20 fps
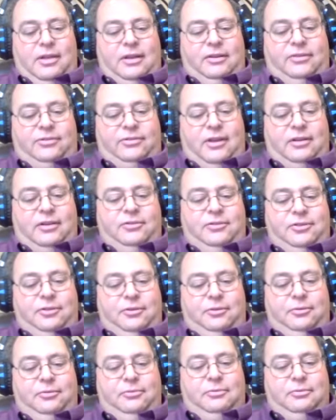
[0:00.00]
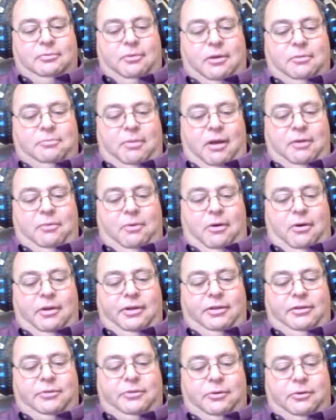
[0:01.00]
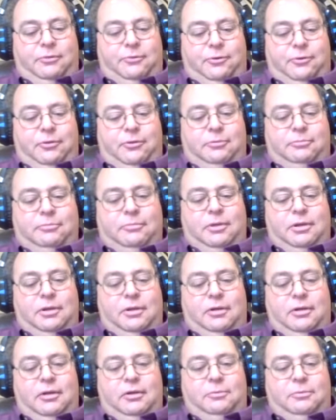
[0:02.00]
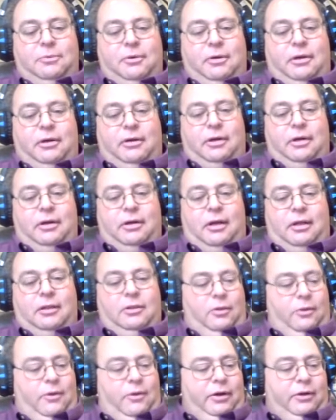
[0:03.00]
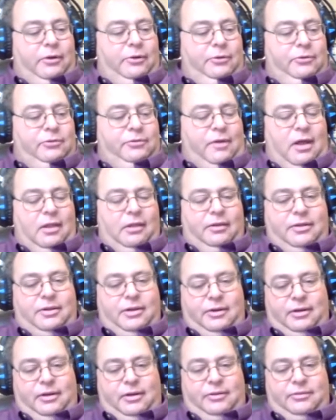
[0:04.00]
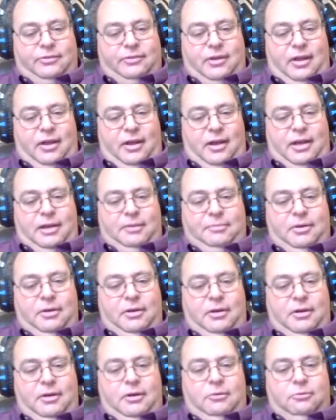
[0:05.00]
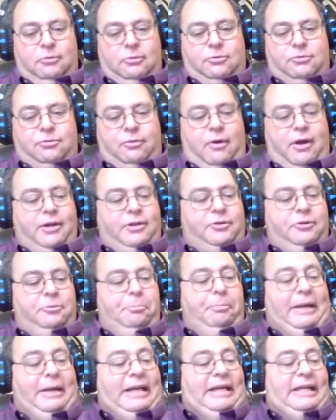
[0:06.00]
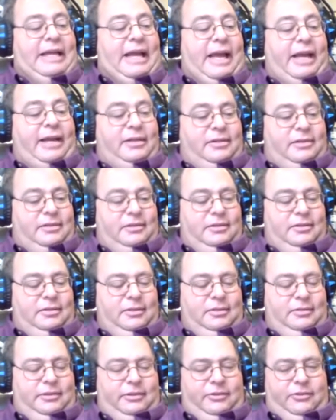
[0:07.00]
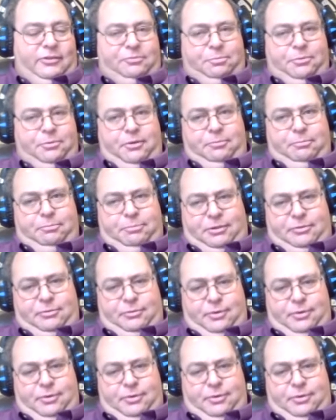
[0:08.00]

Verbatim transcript: And if you can come to an agreement, they'll announce the settlement in court. Um, and hopefully the other party will follow through. If not, you come back.